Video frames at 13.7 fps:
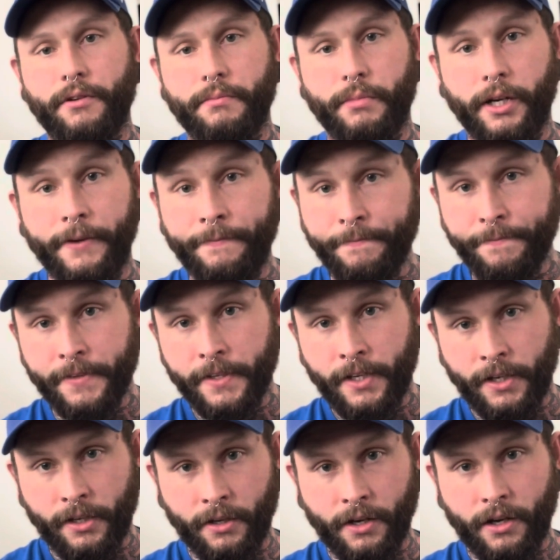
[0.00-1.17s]
But,
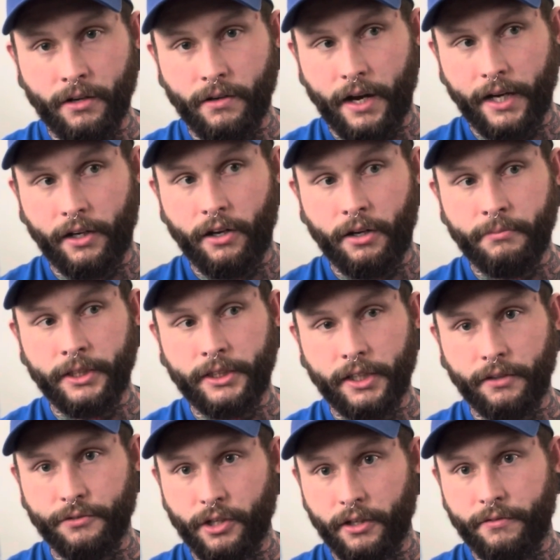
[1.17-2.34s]
you know, I call
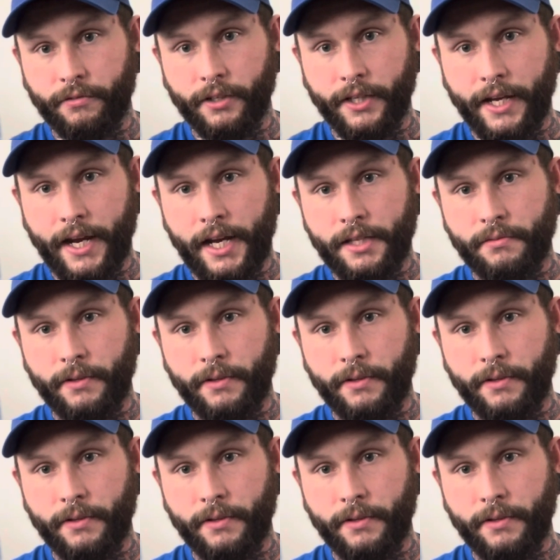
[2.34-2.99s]
myself Drug-Free Dansby,